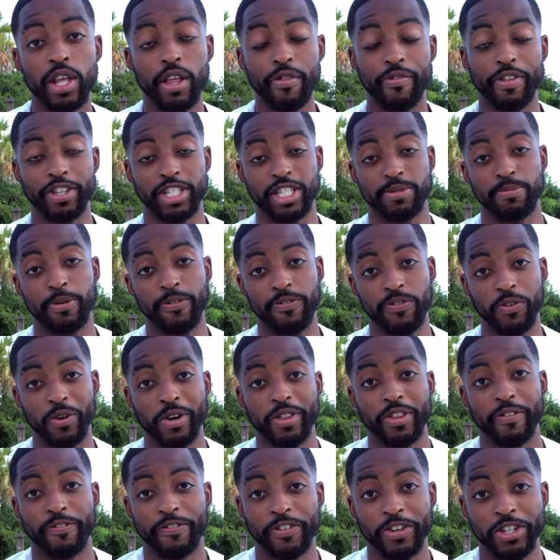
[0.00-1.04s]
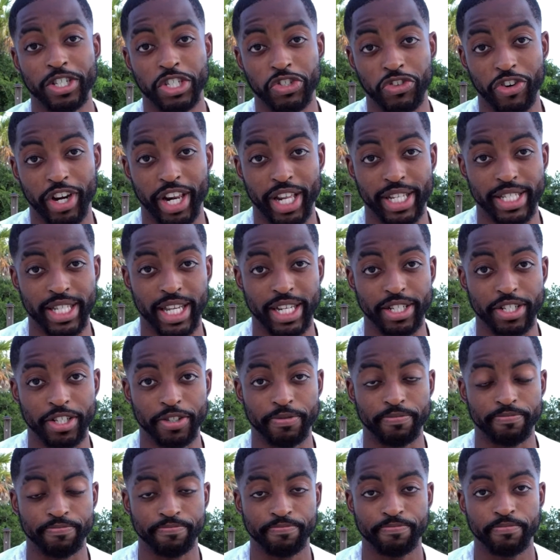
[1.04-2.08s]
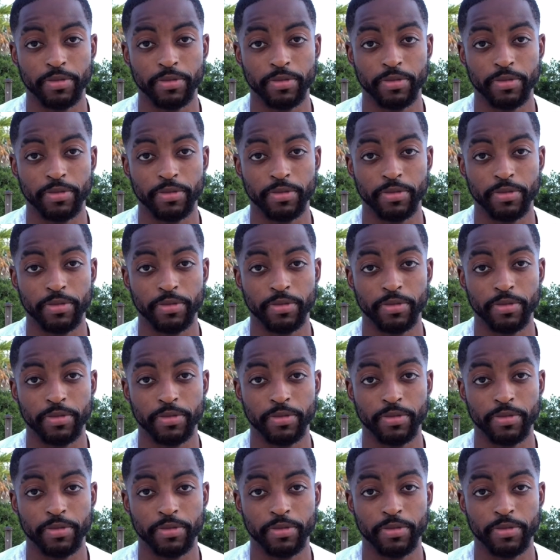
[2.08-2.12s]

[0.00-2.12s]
This is before the first training session.